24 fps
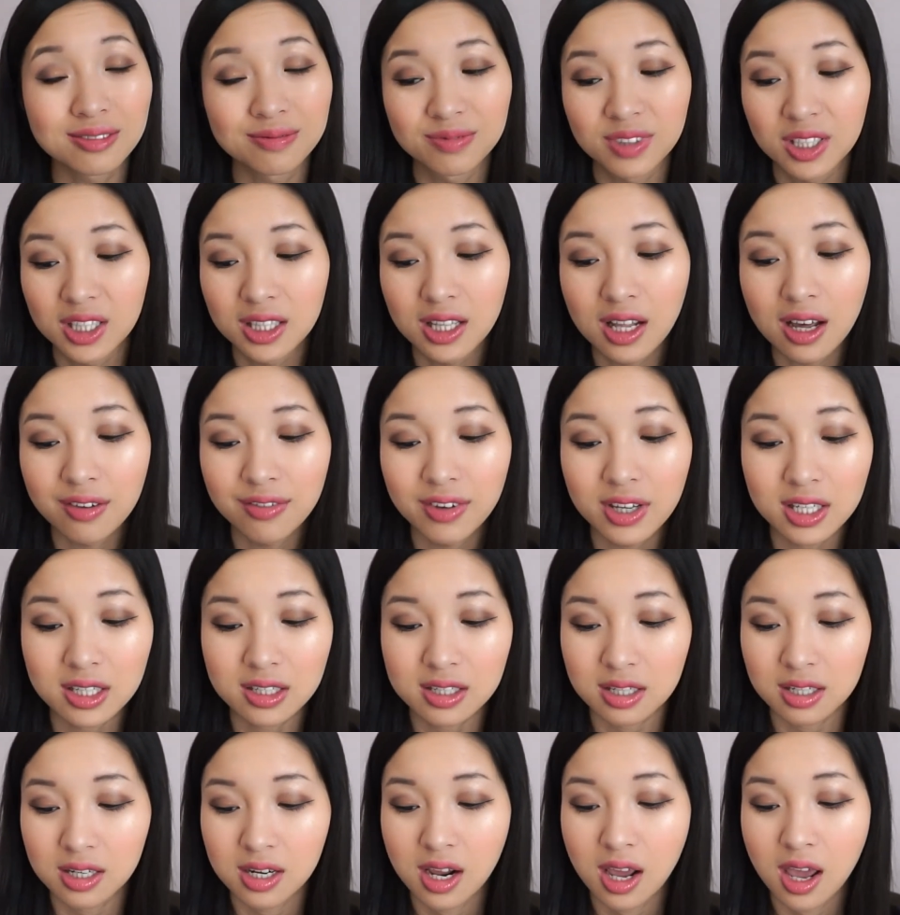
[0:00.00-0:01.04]
Love
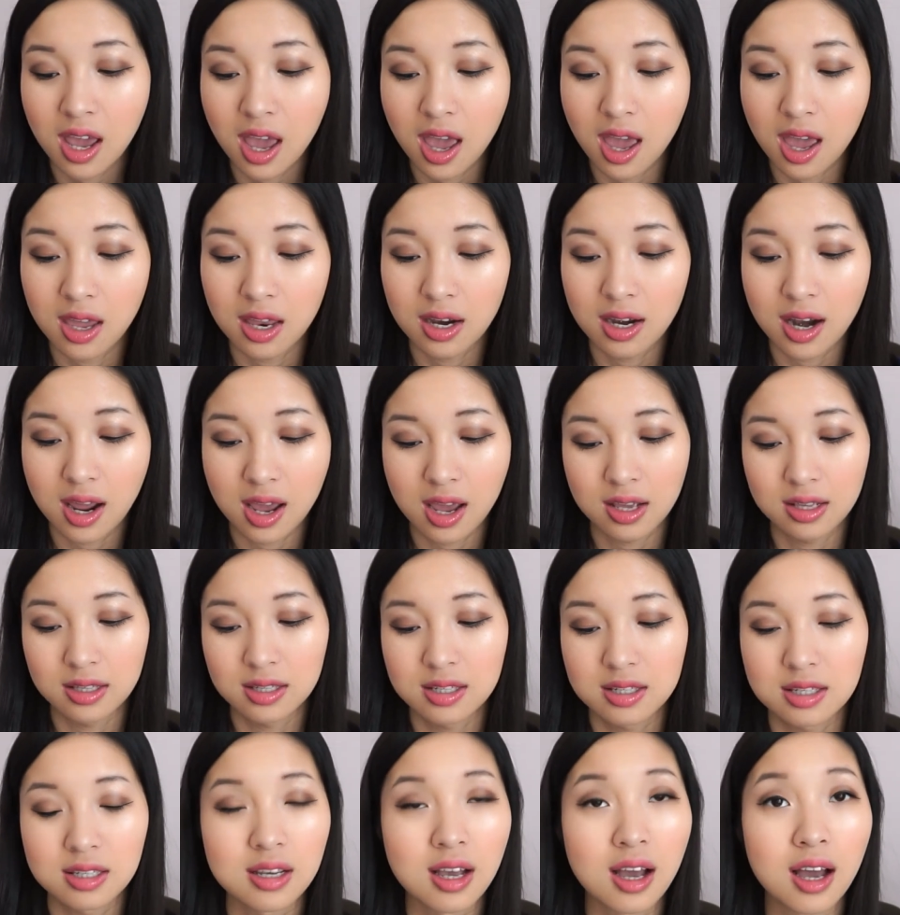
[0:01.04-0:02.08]
it, and
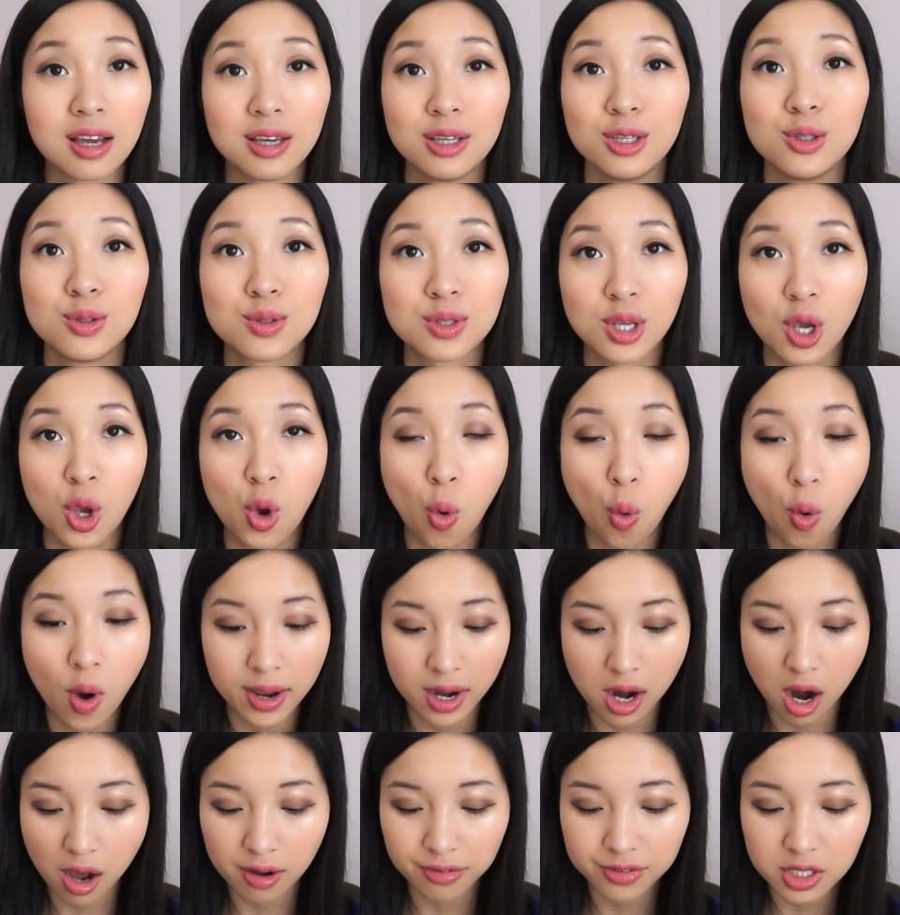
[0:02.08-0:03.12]
hence I use it quite
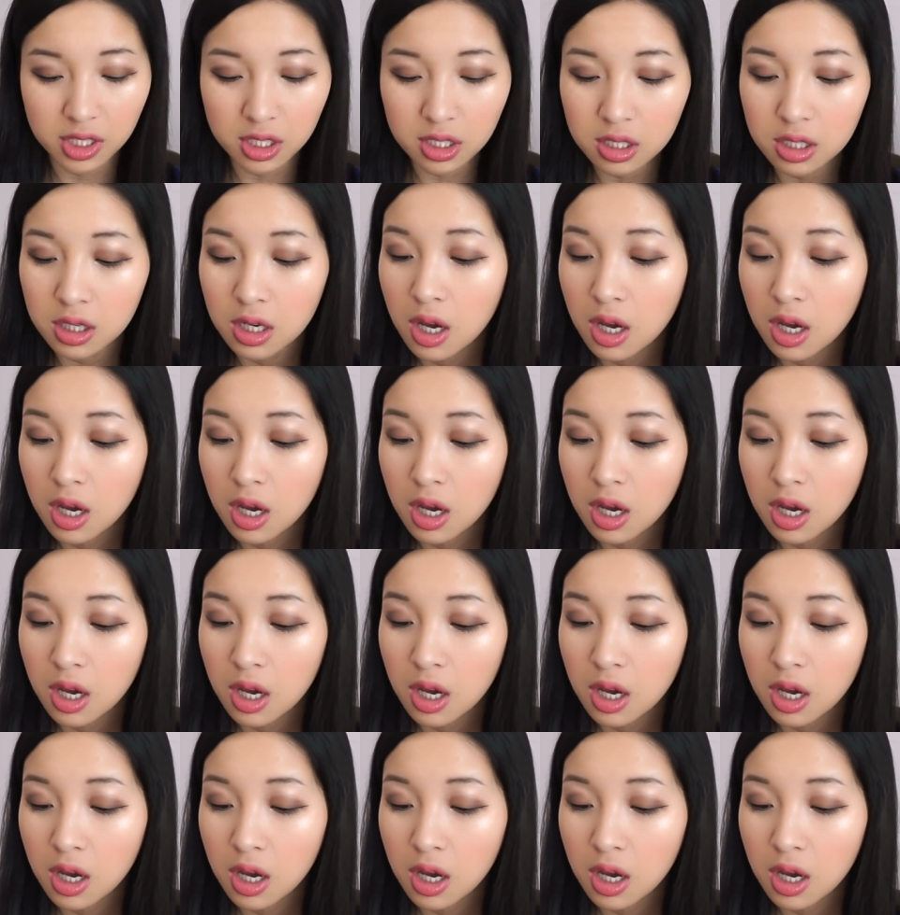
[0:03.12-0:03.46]
often.